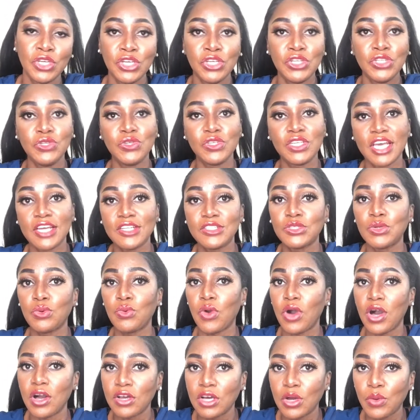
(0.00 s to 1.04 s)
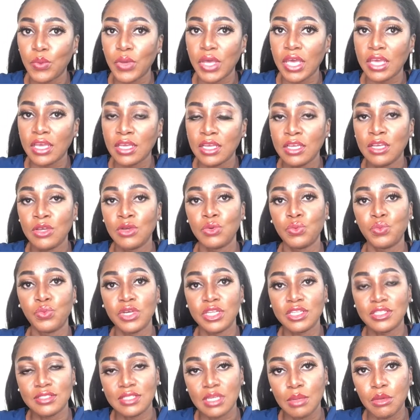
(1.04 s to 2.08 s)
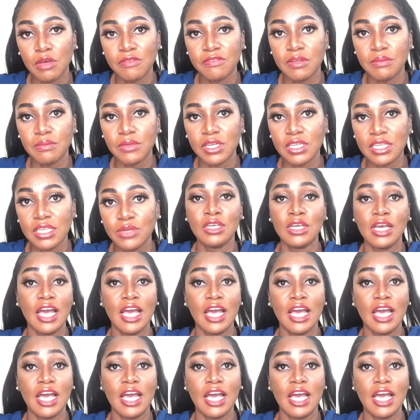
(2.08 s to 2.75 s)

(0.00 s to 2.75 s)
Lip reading: you get to walk away with some of the money.